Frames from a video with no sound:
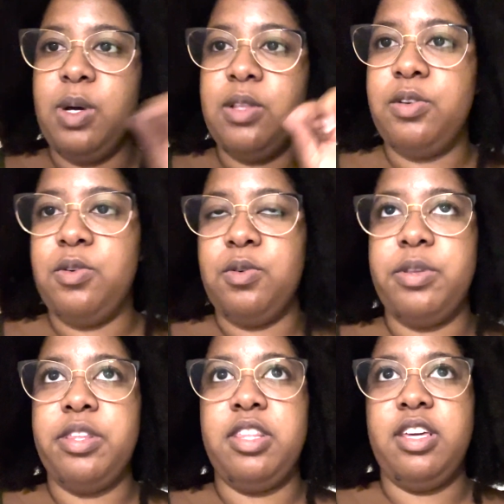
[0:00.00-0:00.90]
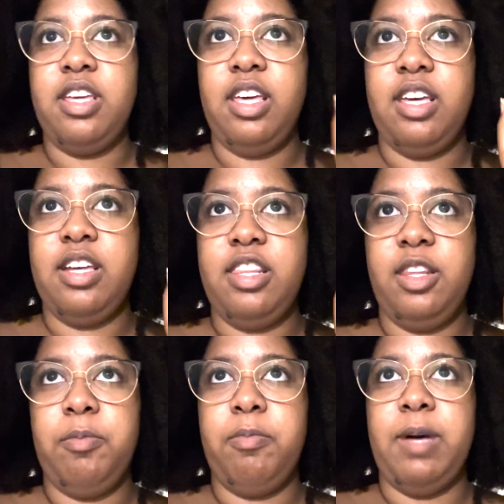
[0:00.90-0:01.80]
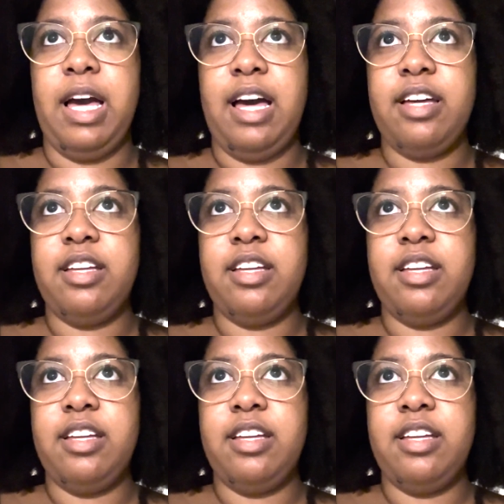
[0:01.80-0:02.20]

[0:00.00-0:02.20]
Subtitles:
a little thing in the back